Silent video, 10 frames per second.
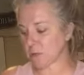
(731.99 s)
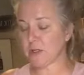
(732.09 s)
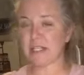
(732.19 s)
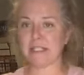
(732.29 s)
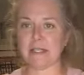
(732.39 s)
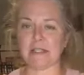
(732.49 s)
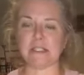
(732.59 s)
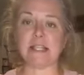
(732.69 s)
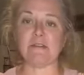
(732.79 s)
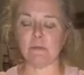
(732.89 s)
This one is a
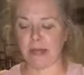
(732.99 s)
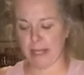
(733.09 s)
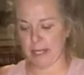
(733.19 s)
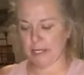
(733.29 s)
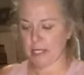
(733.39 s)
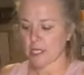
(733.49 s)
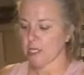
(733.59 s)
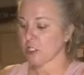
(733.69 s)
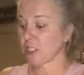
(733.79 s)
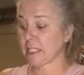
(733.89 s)
7 by 8
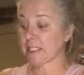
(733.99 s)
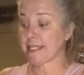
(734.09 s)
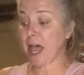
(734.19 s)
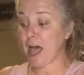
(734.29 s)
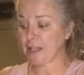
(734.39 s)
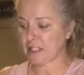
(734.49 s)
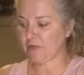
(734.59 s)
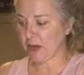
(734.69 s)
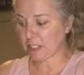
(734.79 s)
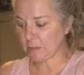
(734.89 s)
She says not,
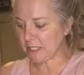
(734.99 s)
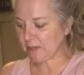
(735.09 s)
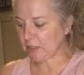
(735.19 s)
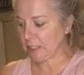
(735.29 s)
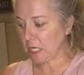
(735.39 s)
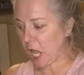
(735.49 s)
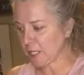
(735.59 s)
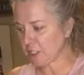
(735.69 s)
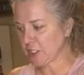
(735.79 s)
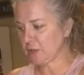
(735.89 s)
very specifically,
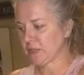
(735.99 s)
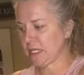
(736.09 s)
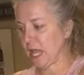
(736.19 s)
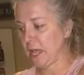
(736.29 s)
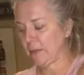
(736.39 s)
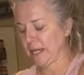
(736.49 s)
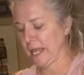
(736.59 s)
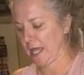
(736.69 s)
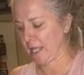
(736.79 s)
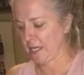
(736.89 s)
not to use a 9
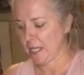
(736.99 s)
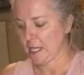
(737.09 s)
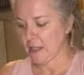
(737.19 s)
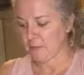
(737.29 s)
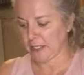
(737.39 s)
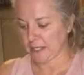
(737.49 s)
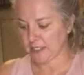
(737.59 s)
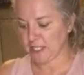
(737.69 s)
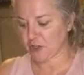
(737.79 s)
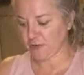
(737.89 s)
by 9
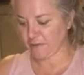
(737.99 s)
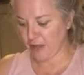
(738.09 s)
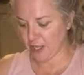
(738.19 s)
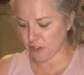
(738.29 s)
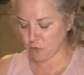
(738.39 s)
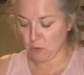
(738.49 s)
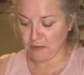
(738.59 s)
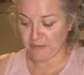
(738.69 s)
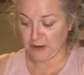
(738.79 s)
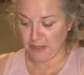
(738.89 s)
because then your fudge
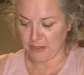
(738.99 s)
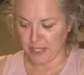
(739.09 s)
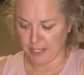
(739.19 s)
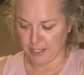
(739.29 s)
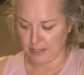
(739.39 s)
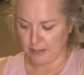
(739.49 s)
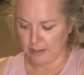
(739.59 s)
won't be very thick.